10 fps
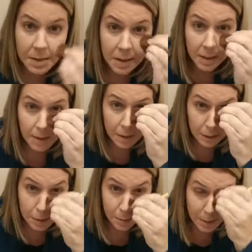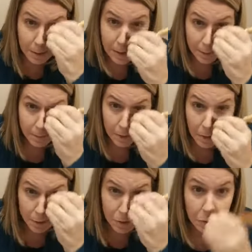give it a little bit of a
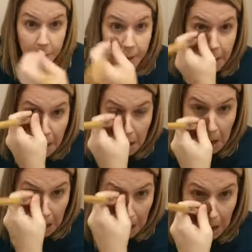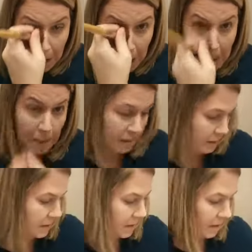contouring.
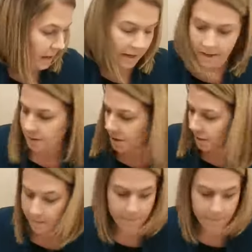Thin that out too.